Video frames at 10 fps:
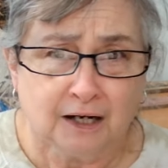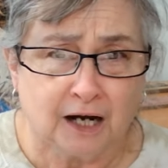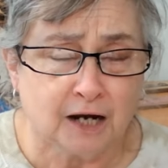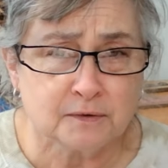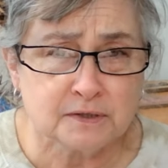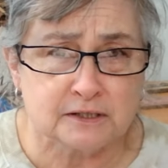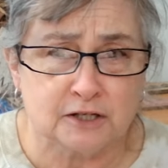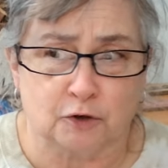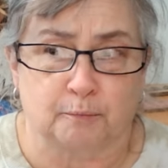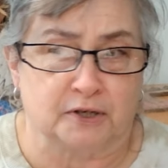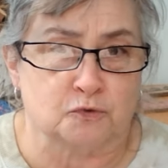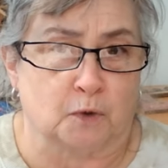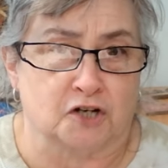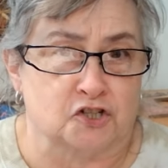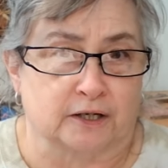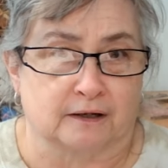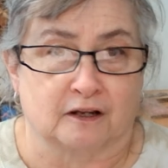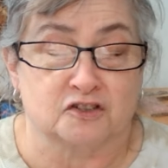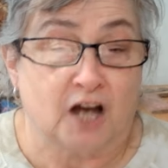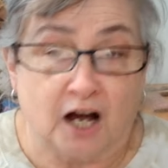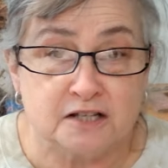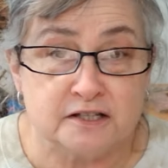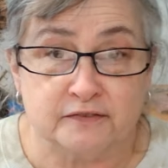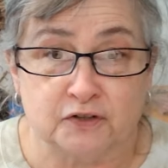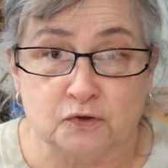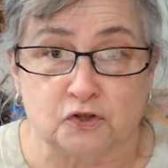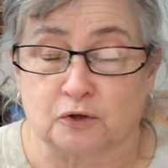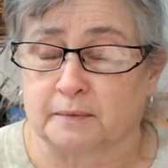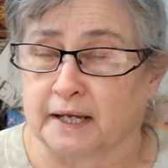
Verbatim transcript: I was, you know, binge watching tons of YouTube,